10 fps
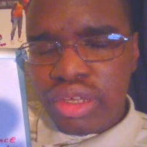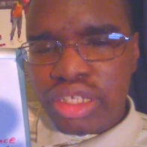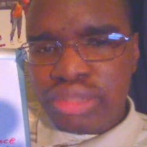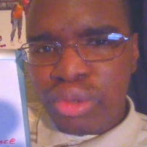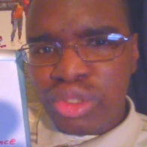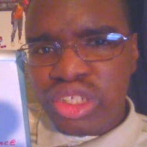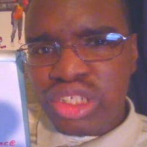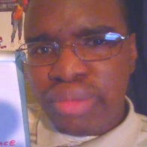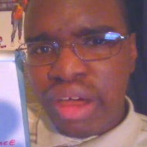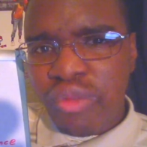It's mostly
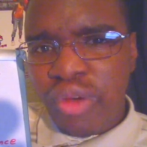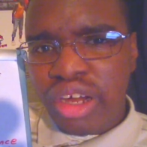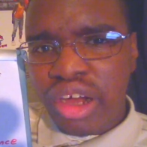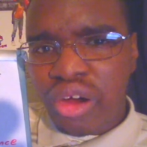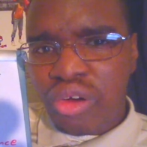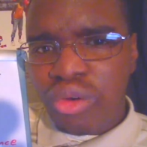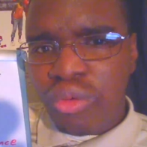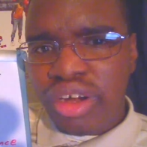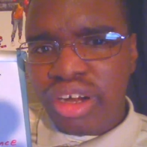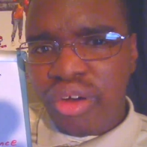just about one car or
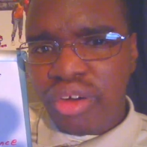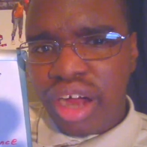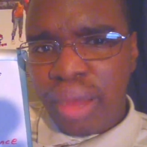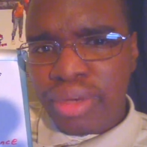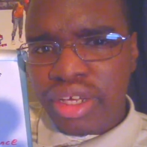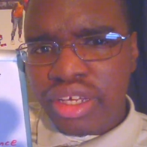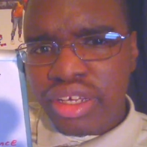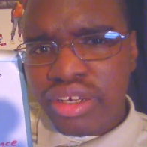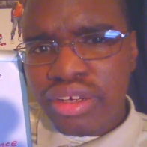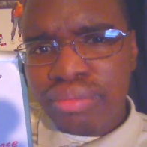one car company,
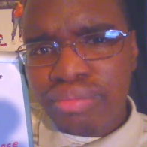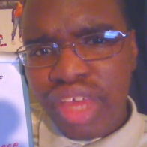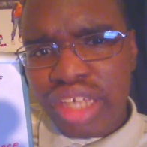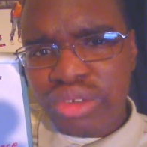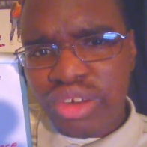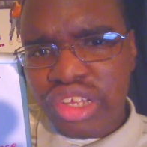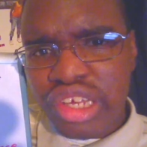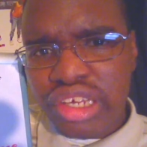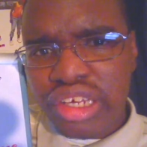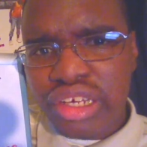that sort of
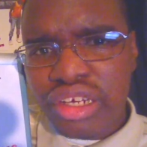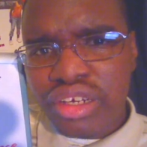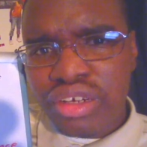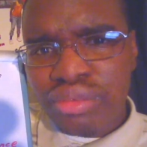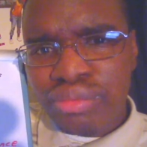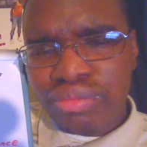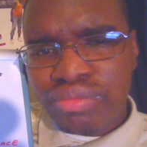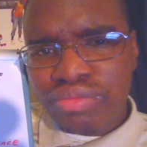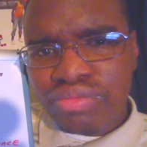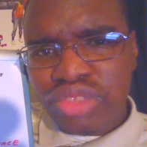thing.
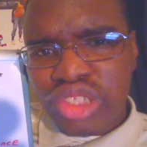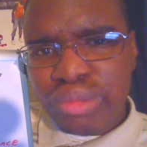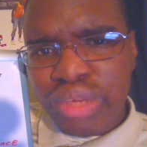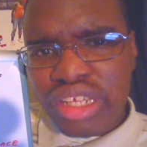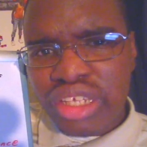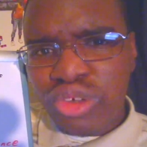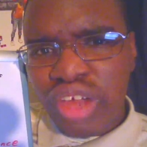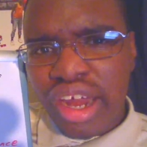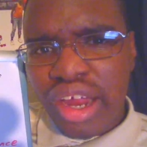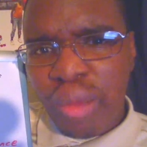To me, this will
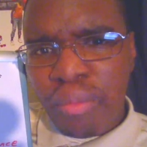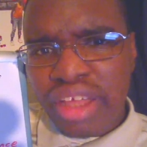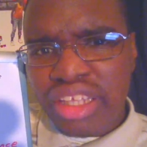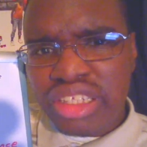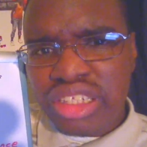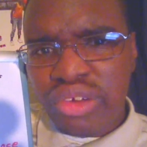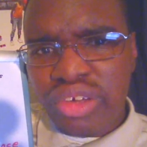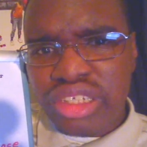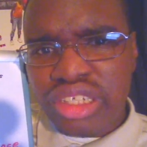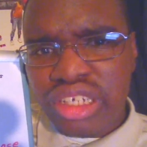kind of help make the
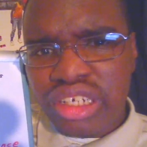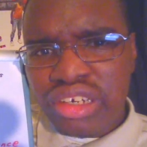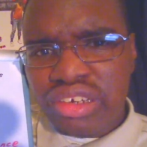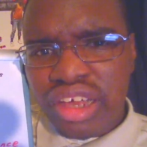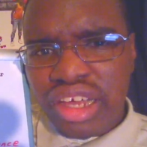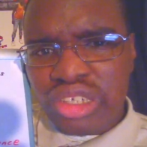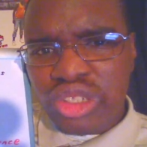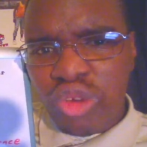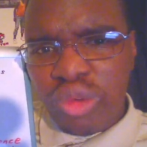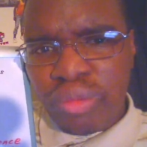series in a
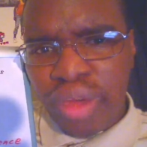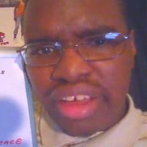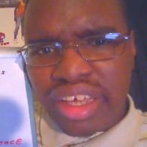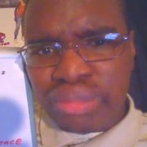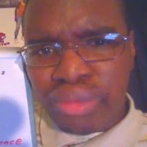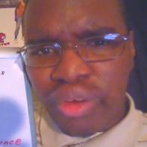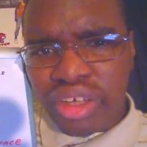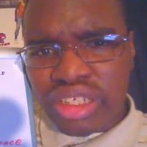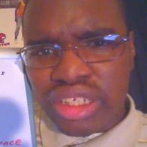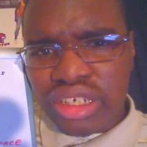showroom buying
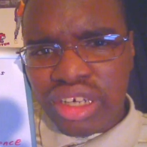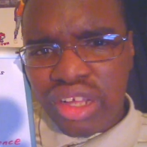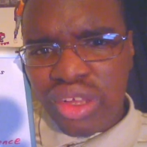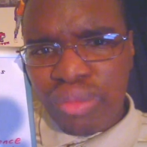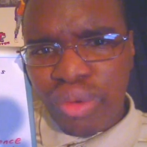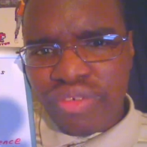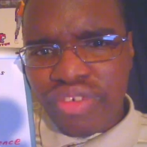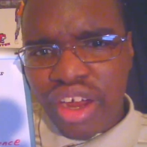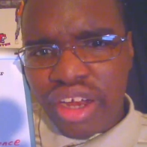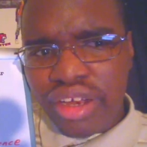experience a little more
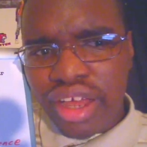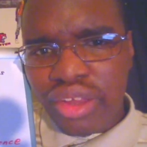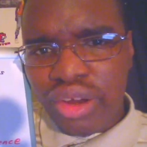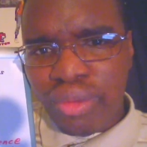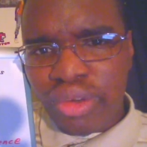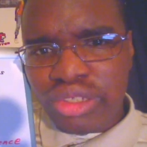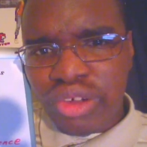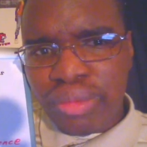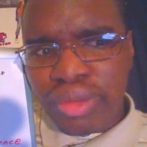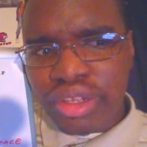fun and a little more
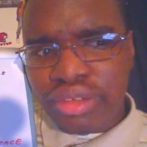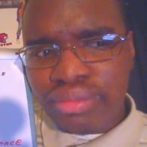enjoyable.